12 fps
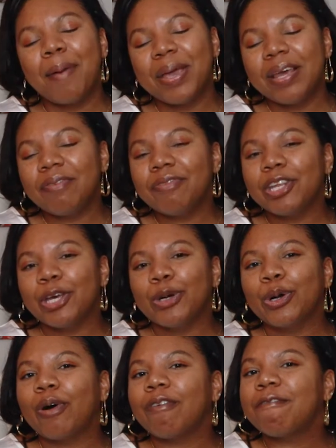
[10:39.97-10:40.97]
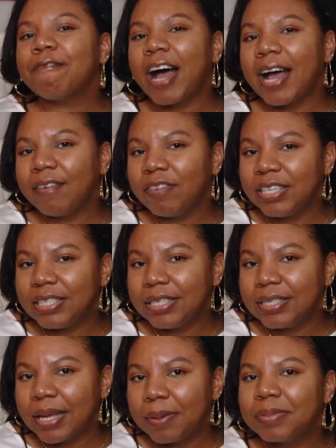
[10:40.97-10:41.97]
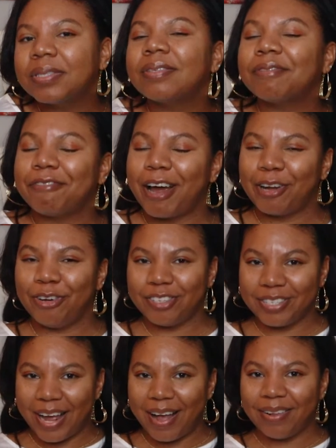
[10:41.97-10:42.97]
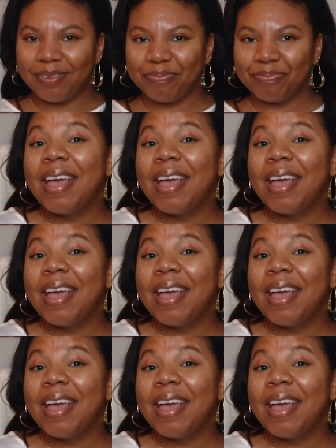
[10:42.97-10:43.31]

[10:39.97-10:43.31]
I made a video called 5 Easy Steps to Find Your Style.